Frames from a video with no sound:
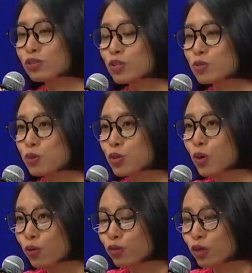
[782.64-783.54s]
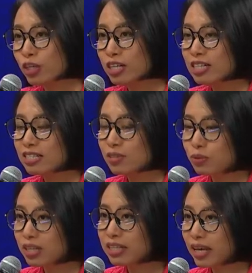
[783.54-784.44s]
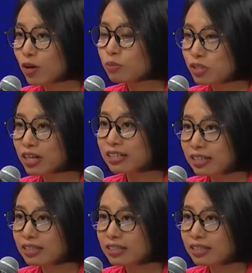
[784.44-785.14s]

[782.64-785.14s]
spillover that really helped China,